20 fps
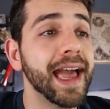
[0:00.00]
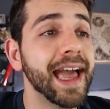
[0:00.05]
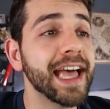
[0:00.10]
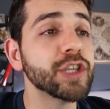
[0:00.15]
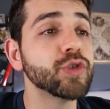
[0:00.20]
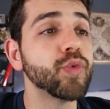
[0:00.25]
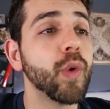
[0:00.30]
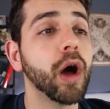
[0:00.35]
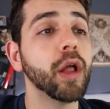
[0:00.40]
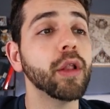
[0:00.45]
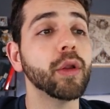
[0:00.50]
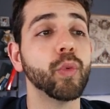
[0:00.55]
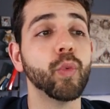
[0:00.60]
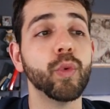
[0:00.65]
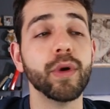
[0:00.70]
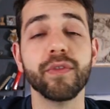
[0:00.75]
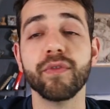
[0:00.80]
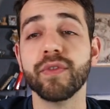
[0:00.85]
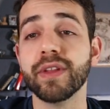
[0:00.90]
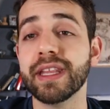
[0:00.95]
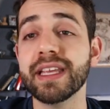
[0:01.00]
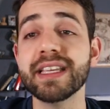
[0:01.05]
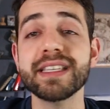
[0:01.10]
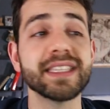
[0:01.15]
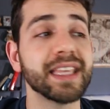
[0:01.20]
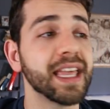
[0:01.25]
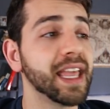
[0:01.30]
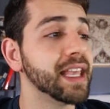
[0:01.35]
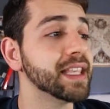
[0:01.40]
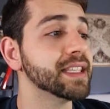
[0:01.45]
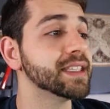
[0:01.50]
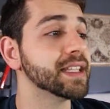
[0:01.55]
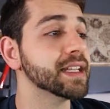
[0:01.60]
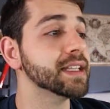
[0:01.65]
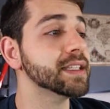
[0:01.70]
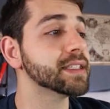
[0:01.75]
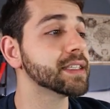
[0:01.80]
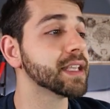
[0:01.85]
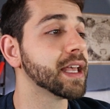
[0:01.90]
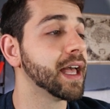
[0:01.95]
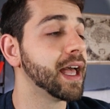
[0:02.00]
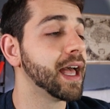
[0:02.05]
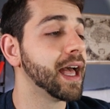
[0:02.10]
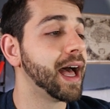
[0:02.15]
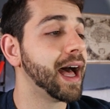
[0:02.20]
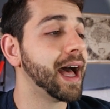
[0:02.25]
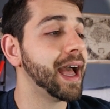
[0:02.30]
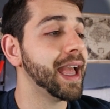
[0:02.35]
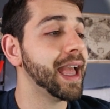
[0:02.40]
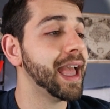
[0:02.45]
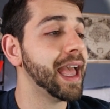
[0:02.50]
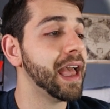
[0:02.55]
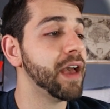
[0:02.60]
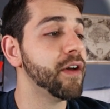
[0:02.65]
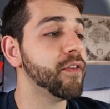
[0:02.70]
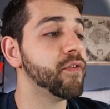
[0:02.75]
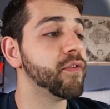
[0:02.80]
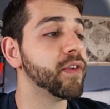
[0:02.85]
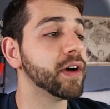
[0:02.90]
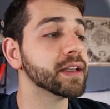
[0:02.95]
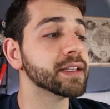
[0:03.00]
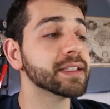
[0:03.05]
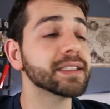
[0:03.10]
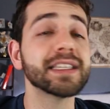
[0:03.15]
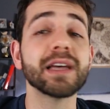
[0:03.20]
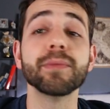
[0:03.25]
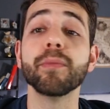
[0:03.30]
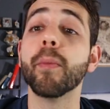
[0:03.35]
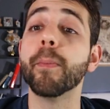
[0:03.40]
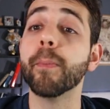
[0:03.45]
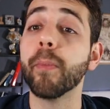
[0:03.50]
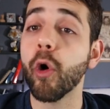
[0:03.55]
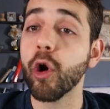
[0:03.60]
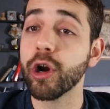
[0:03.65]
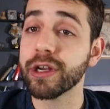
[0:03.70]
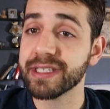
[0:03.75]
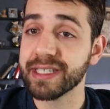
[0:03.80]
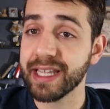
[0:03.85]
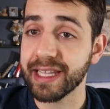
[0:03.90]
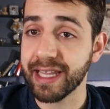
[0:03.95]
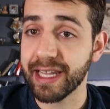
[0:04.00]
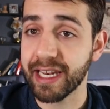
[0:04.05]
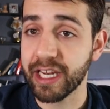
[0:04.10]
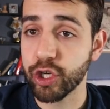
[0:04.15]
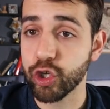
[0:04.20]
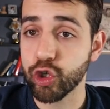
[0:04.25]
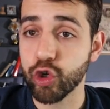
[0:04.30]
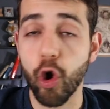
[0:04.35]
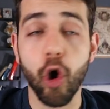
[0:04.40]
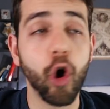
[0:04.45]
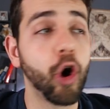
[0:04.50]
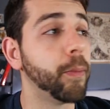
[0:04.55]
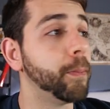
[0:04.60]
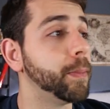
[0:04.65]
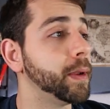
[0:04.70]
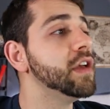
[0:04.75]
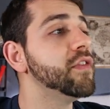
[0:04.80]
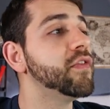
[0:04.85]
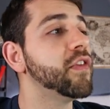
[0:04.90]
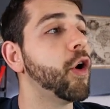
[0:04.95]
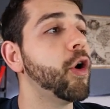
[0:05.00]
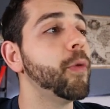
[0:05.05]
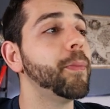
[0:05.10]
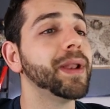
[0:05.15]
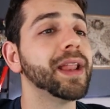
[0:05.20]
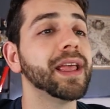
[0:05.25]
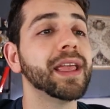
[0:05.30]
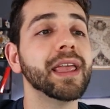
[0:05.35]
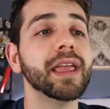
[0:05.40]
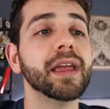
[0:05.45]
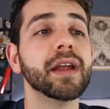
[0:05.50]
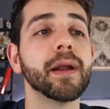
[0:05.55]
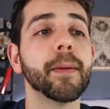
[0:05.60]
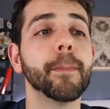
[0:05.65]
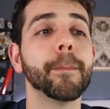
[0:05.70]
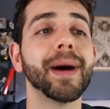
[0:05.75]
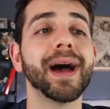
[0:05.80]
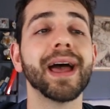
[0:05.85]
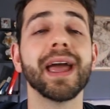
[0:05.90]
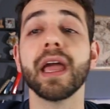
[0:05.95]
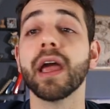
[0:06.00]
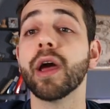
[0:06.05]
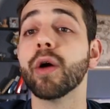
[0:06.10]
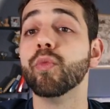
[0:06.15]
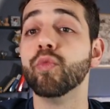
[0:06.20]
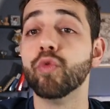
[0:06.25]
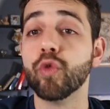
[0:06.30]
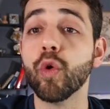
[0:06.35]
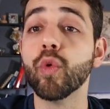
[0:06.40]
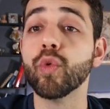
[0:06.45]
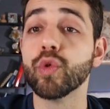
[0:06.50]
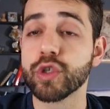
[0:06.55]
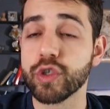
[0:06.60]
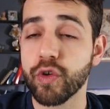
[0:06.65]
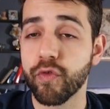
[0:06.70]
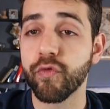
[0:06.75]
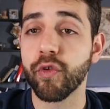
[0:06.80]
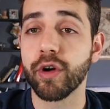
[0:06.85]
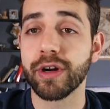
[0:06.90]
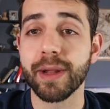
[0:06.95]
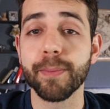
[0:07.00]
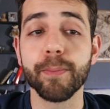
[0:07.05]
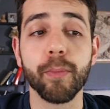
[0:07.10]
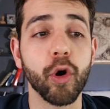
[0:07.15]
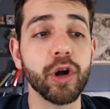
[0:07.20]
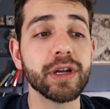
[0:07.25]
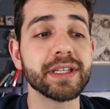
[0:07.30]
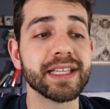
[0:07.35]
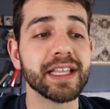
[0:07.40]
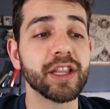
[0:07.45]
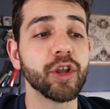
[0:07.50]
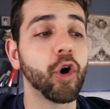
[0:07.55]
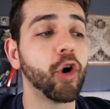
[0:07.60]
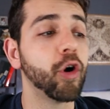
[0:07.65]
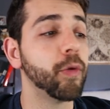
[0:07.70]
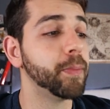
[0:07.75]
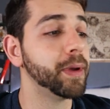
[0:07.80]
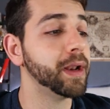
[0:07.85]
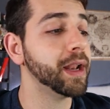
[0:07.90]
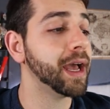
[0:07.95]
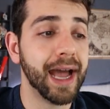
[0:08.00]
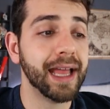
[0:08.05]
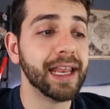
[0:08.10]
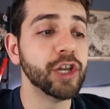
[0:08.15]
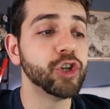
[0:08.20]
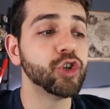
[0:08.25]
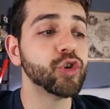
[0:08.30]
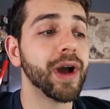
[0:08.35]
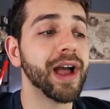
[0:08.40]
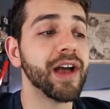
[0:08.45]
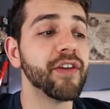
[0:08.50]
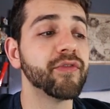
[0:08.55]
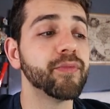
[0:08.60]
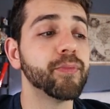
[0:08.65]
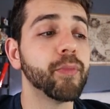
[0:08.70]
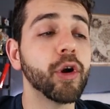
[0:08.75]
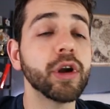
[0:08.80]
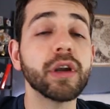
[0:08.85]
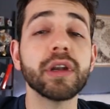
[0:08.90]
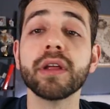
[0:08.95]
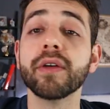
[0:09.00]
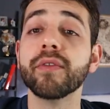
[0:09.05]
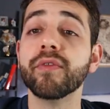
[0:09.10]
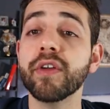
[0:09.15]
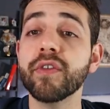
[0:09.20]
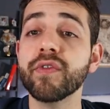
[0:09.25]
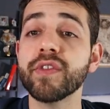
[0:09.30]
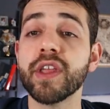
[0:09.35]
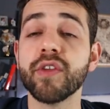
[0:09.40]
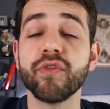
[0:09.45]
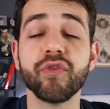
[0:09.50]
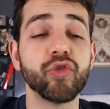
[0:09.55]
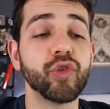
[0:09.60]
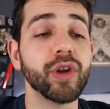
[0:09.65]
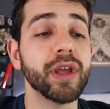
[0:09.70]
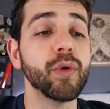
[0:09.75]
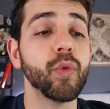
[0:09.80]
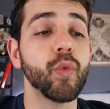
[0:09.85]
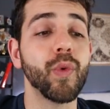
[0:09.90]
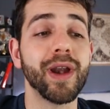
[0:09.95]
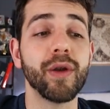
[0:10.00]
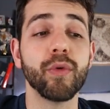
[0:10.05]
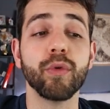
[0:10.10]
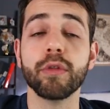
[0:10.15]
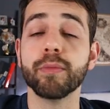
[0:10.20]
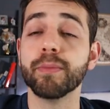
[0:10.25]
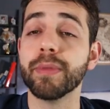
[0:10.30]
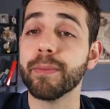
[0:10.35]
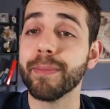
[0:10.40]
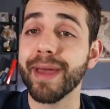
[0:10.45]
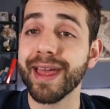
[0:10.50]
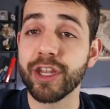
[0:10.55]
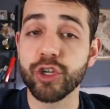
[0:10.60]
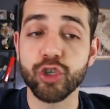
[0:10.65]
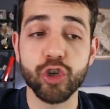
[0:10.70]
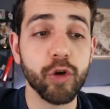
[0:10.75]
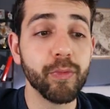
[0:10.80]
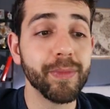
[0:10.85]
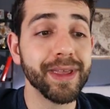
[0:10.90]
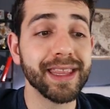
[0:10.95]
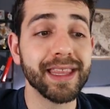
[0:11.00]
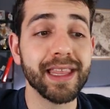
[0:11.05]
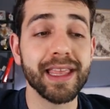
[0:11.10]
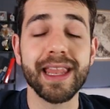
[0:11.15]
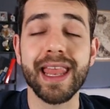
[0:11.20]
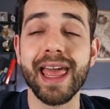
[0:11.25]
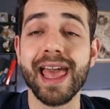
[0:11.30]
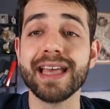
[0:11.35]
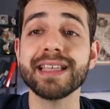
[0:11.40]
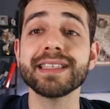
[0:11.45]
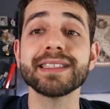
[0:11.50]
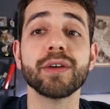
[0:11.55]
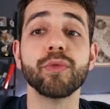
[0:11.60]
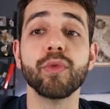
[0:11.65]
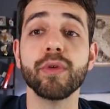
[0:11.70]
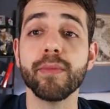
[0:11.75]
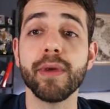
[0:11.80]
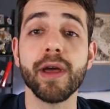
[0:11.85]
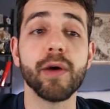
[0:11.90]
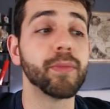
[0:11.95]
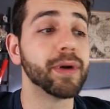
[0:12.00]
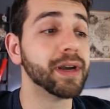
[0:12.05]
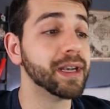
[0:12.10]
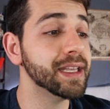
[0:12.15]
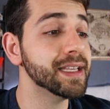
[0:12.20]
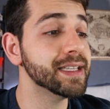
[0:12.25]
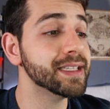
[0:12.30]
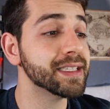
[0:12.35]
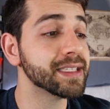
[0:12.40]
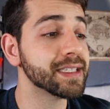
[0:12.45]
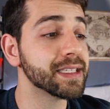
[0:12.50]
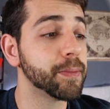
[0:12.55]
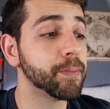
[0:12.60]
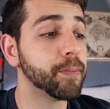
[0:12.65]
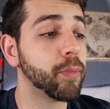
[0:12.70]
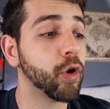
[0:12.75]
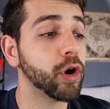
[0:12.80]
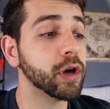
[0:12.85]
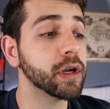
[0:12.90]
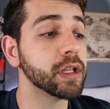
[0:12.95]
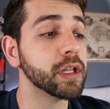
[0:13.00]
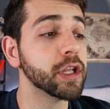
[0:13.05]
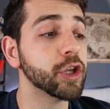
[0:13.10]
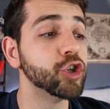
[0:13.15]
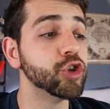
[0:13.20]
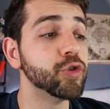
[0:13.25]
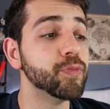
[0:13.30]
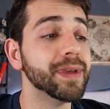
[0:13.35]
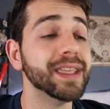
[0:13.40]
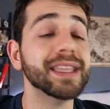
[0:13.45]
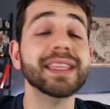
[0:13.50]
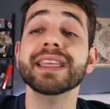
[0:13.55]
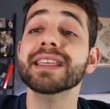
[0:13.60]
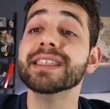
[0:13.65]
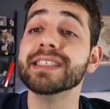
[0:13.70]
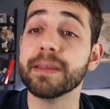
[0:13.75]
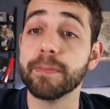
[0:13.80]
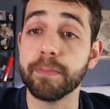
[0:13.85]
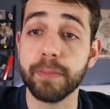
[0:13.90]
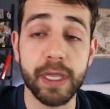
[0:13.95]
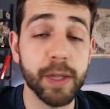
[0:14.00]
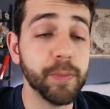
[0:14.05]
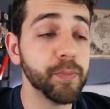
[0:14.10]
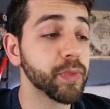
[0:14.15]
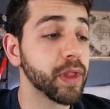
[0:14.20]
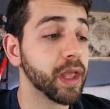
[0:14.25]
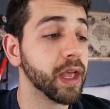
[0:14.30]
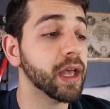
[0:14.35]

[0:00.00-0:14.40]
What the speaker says: As well, with this instance, I have some ports that I need to open. If I open here my rules for the ports that I open, I need to have port 53 where it will be managed on my DNS. Remember, this port needs to be TCP.